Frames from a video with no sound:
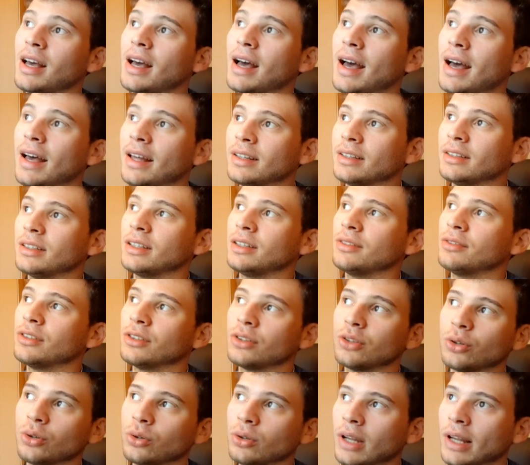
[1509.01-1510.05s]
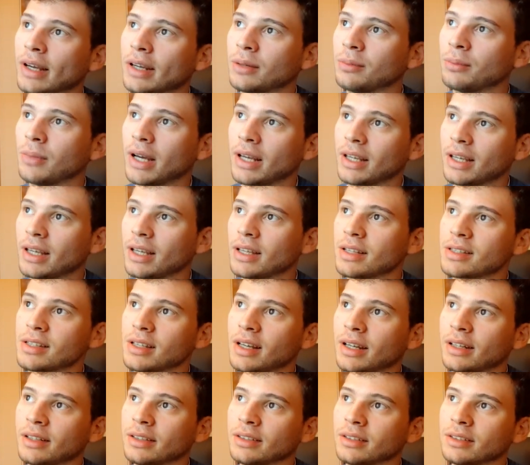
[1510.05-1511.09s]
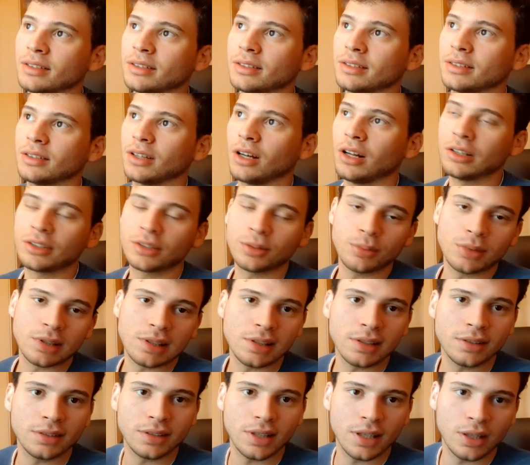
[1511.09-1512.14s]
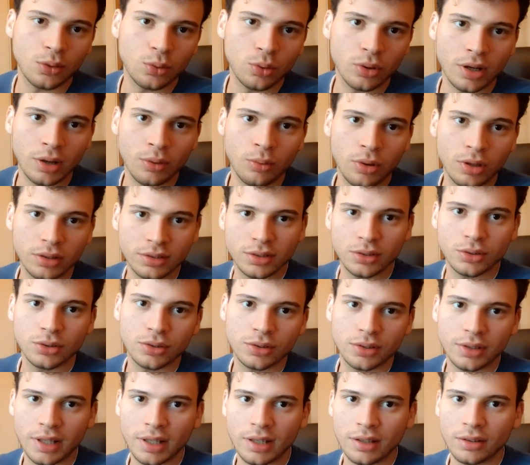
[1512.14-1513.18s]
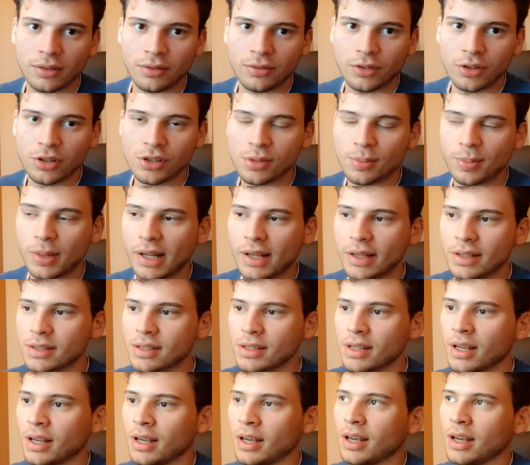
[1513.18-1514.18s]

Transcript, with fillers: And even though, like in my case, I didn't ultimately take what I wanted to take in the first place,